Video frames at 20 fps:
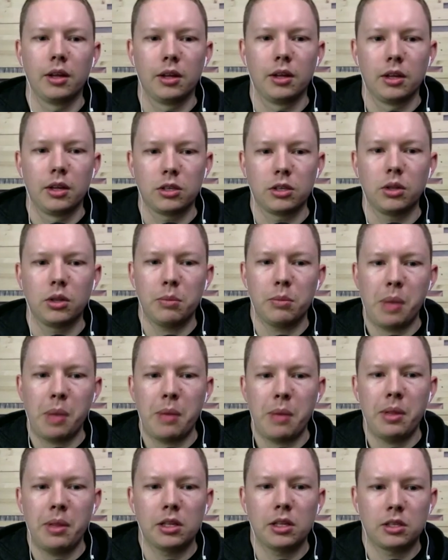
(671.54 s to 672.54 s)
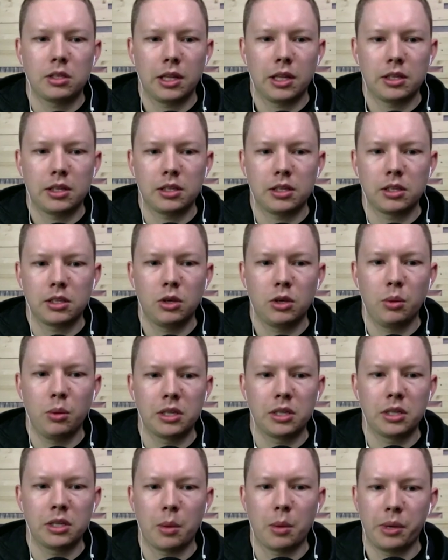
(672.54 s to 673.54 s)
so maybe let's let's assume
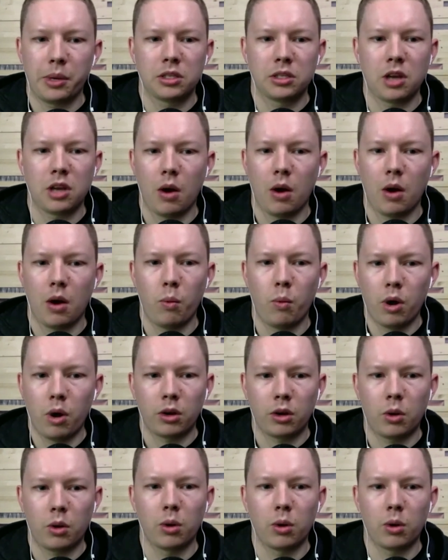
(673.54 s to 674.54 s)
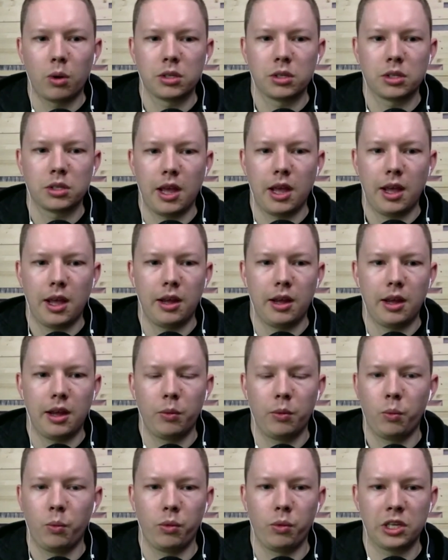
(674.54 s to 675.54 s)
that somebody's got one course
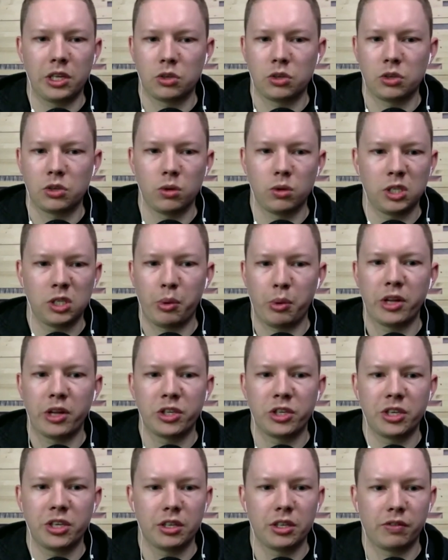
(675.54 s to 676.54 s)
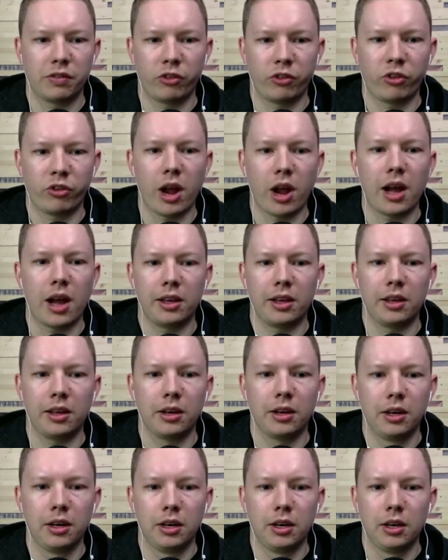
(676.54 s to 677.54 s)
and this whole spreadsheet is for tracking
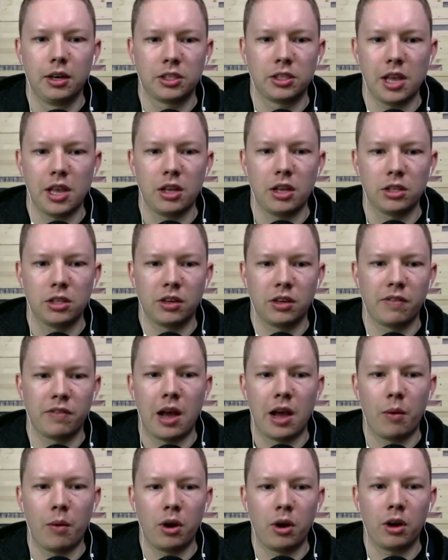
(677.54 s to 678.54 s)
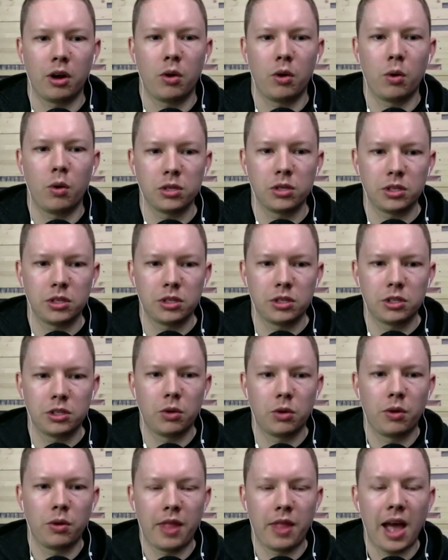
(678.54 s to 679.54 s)
sales of that one course. And
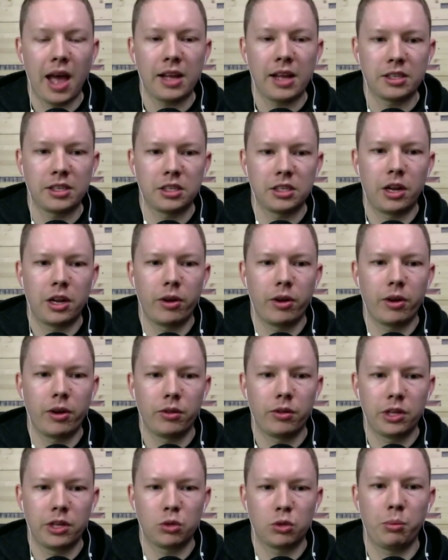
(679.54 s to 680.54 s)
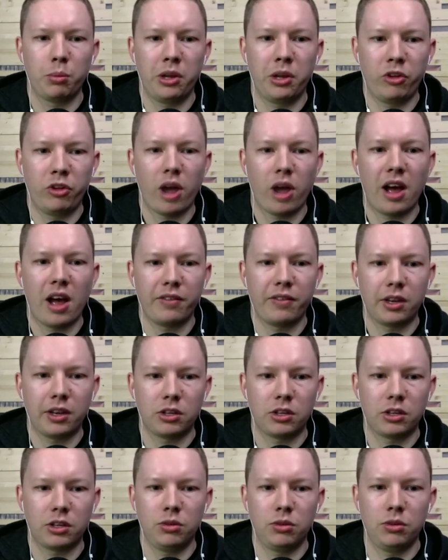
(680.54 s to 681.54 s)
so in that scenario, this would be
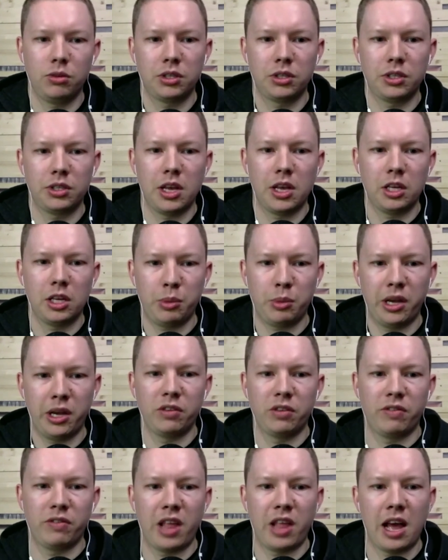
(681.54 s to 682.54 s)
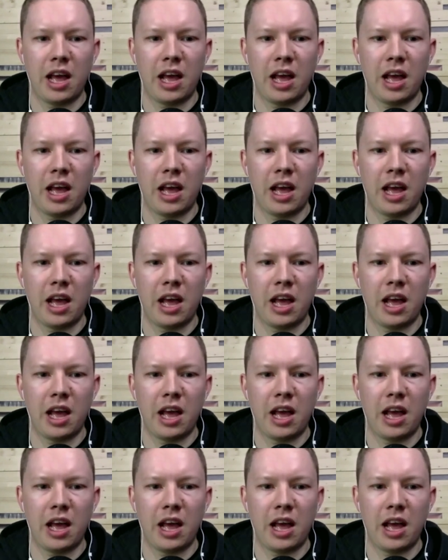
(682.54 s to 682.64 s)
traffic to the sales page of that